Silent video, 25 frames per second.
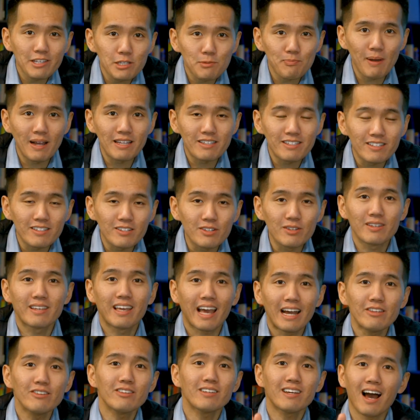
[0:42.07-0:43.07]
spent to
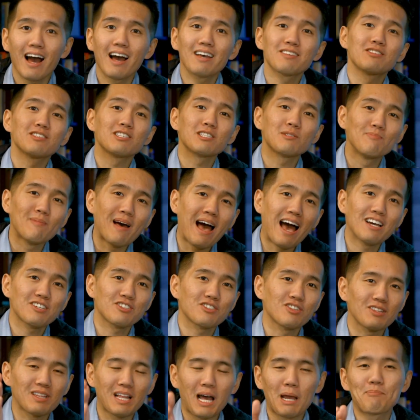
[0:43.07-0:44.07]
get you guys to
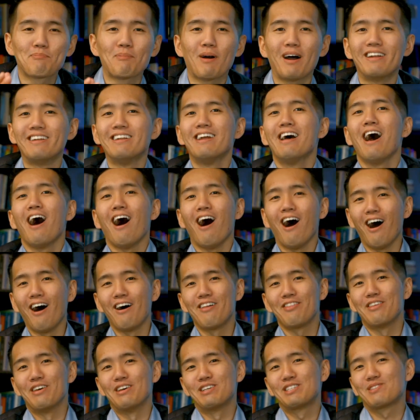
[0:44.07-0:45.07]
smash the like button
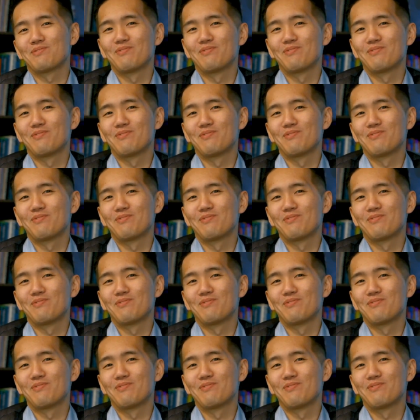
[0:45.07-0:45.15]
on this